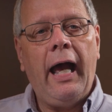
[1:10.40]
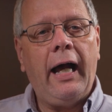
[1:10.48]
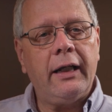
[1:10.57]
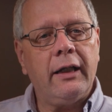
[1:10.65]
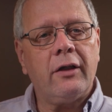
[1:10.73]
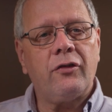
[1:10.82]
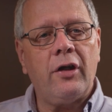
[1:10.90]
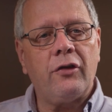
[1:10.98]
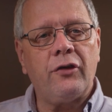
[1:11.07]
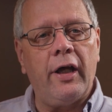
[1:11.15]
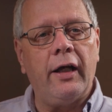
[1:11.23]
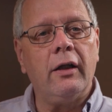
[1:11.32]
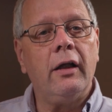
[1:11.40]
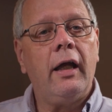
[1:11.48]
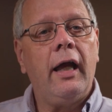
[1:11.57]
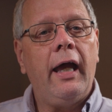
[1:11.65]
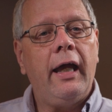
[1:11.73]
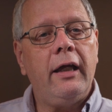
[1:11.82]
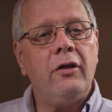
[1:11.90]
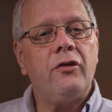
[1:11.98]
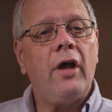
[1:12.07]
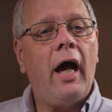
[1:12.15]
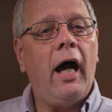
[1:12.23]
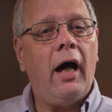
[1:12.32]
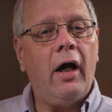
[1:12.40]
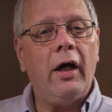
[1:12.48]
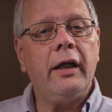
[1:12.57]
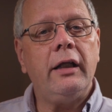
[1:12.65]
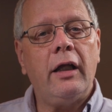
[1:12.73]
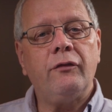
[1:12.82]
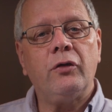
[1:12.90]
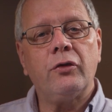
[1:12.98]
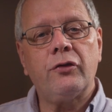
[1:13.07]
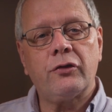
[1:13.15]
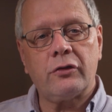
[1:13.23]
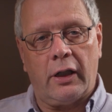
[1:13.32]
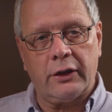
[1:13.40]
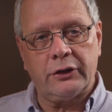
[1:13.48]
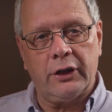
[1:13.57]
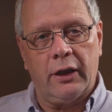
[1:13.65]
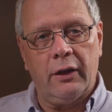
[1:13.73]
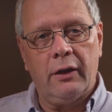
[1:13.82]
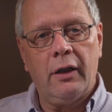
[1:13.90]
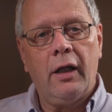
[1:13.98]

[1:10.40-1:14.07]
Annex SL is a high-level structure